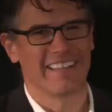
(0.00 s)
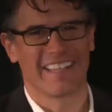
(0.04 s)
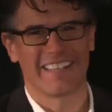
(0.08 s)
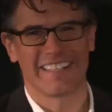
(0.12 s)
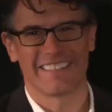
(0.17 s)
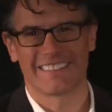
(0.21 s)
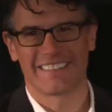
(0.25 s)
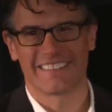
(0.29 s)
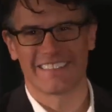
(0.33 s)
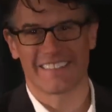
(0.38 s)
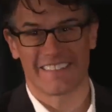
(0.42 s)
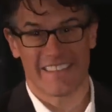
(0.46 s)

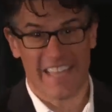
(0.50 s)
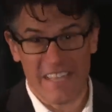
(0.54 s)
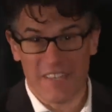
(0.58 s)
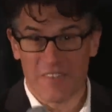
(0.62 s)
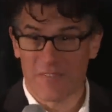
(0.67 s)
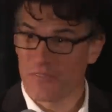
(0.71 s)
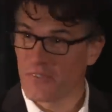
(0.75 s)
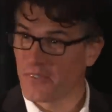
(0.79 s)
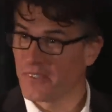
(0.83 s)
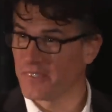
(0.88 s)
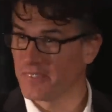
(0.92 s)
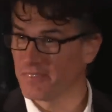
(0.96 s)
like to
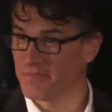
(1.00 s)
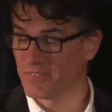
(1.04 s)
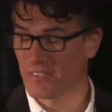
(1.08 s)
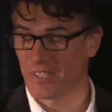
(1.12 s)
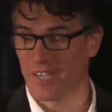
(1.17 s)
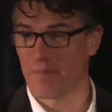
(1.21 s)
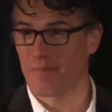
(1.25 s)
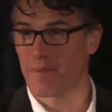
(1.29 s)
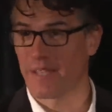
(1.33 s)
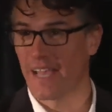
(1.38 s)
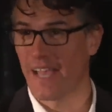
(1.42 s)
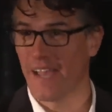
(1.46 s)
thank you
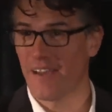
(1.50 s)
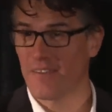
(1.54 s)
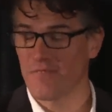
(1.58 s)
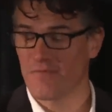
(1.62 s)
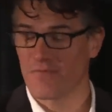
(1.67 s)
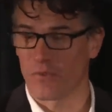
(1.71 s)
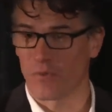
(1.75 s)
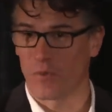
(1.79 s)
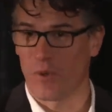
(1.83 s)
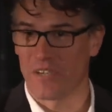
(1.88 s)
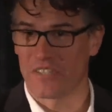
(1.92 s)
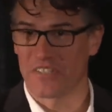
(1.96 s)
for coming
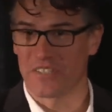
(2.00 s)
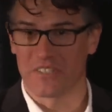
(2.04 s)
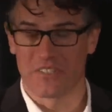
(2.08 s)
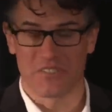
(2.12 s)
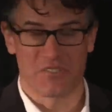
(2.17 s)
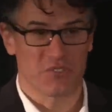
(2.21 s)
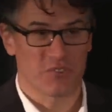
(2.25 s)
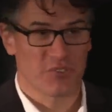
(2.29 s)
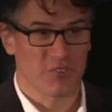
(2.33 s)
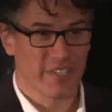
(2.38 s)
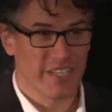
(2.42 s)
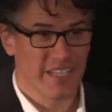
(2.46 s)
out, for watching
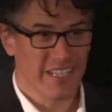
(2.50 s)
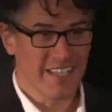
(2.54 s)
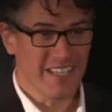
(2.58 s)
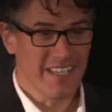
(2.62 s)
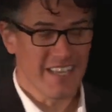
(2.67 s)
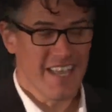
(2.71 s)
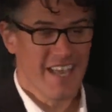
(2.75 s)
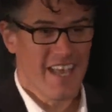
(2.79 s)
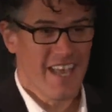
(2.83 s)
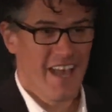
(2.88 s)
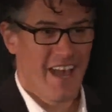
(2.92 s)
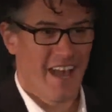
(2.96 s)
the
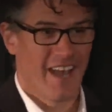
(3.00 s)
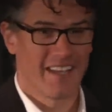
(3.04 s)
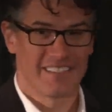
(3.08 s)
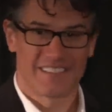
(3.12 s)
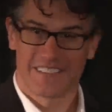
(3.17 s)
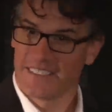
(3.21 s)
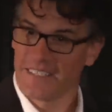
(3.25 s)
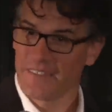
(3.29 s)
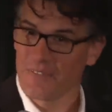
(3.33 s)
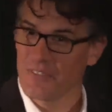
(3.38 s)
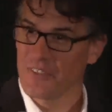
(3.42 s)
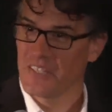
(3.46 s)
screening.
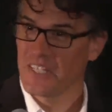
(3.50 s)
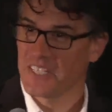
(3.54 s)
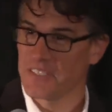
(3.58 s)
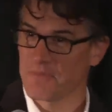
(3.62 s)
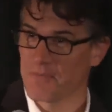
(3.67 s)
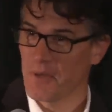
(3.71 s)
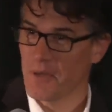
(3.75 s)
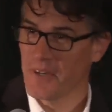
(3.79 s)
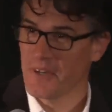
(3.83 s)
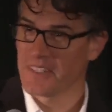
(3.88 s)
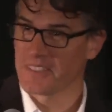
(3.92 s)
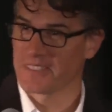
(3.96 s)
It's a different
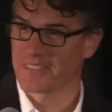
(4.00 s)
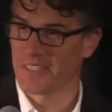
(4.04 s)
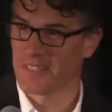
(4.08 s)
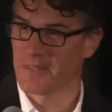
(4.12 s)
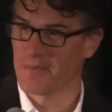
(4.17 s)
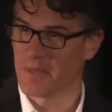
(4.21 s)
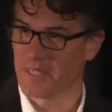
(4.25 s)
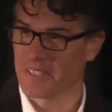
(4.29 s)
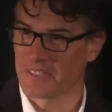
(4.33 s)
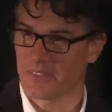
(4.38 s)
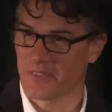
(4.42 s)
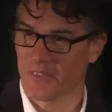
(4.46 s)
experience
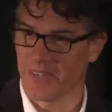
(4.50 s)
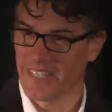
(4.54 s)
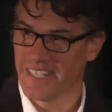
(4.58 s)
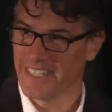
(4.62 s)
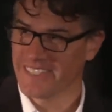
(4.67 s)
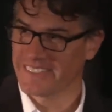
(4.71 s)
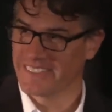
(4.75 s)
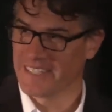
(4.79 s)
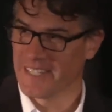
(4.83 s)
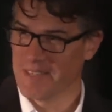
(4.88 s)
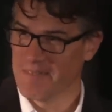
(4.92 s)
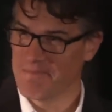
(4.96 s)
on the big
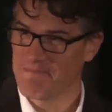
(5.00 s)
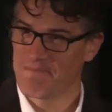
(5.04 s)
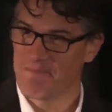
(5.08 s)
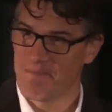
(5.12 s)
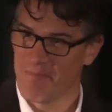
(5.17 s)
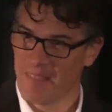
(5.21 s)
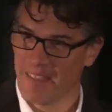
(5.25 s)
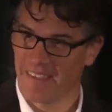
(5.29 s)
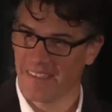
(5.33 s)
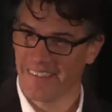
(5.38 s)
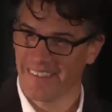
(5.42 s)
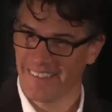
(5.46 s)
screen, isn't it?
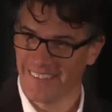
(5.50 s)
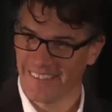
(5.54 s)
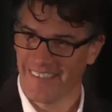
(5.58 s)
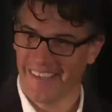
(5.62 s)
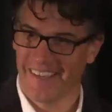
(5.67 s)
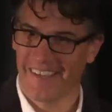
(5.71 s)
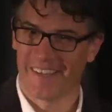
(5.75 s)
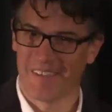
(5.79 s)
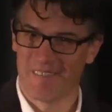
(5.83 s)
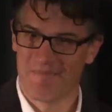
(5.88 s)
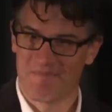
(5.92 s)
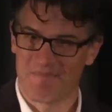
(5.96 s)

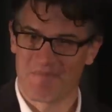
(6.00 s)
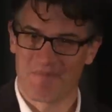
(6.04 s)
Yeah.